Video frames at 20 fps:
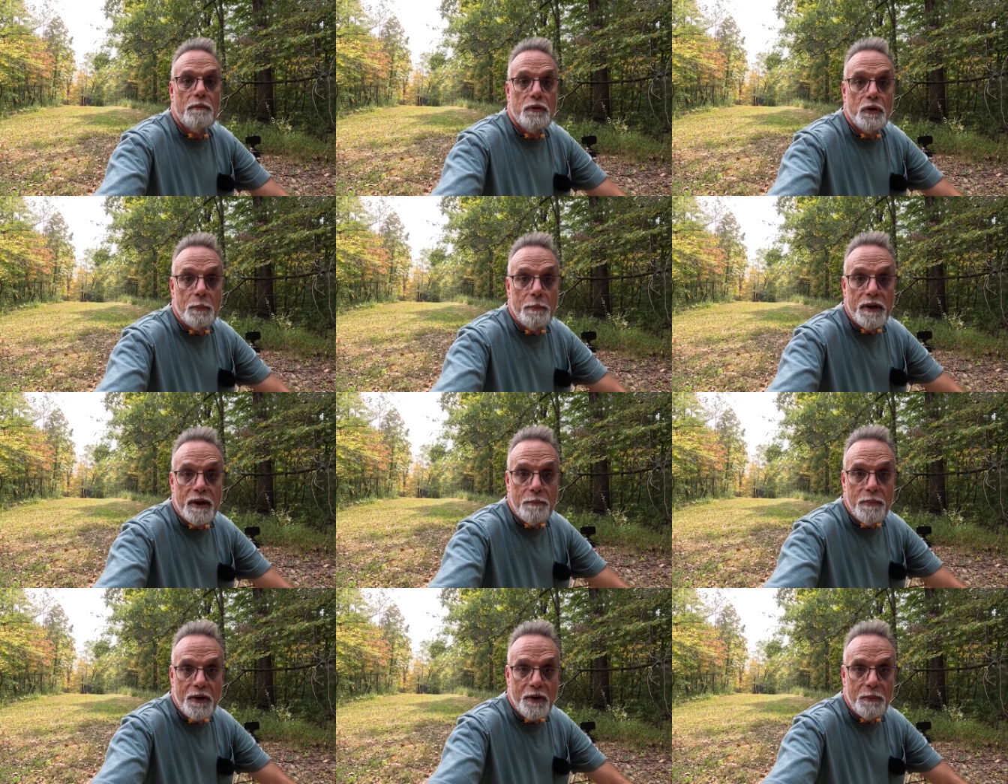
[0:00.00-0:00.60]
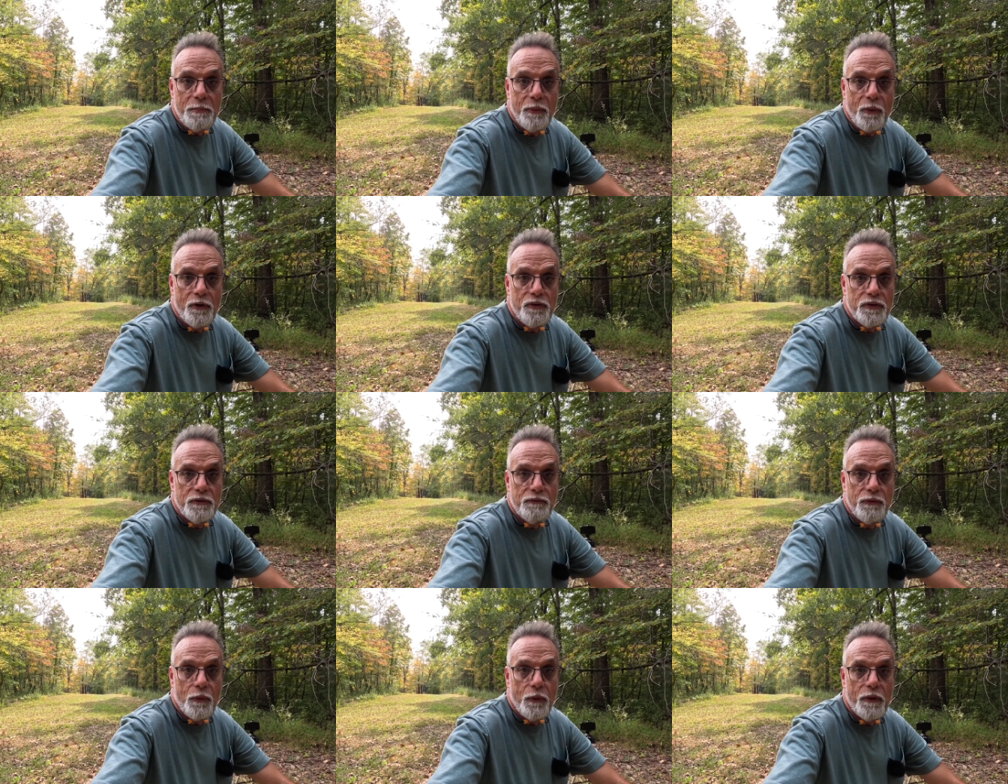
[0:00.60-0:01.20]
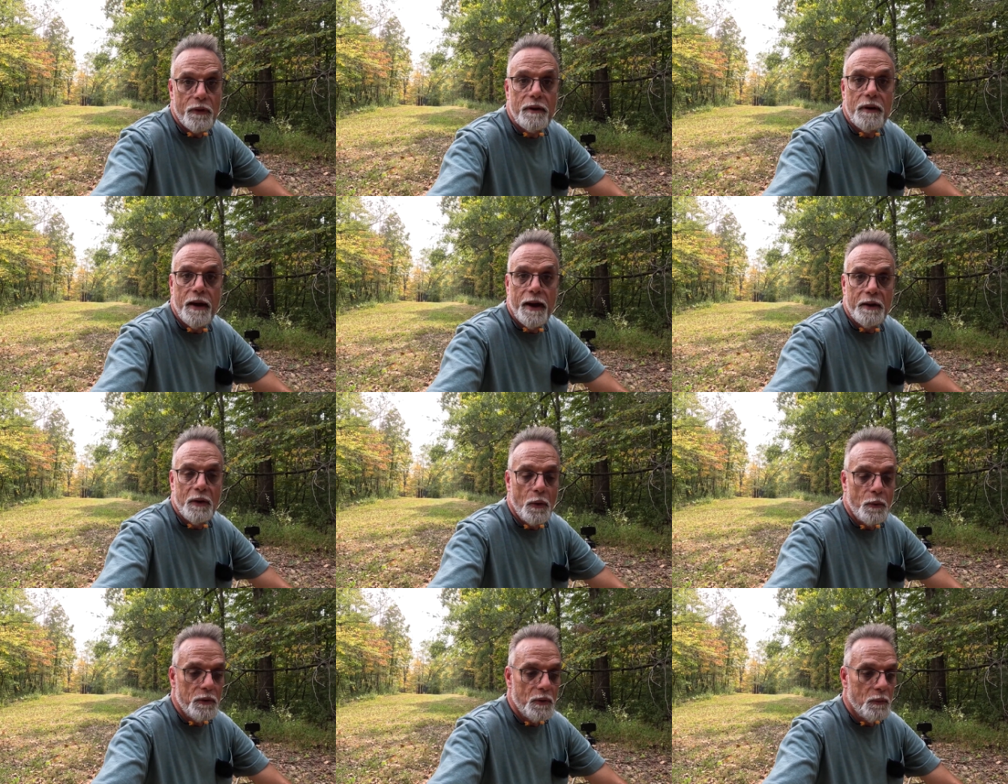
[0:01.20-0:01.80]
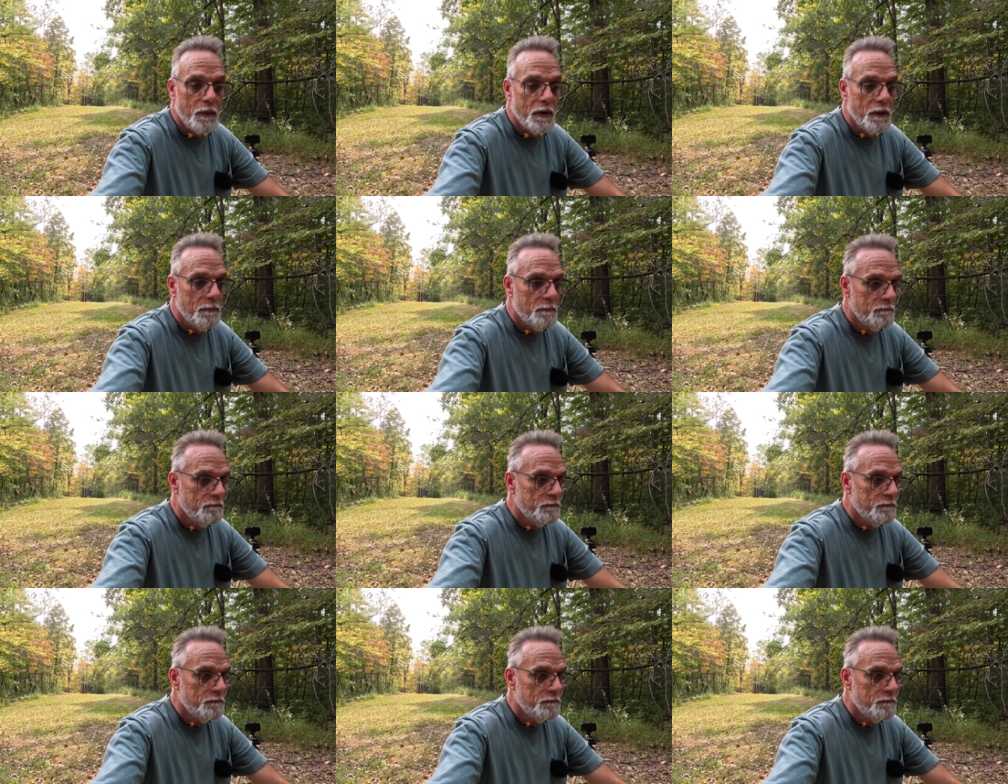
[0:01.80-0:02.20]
You'll be a better person for it. I know you will.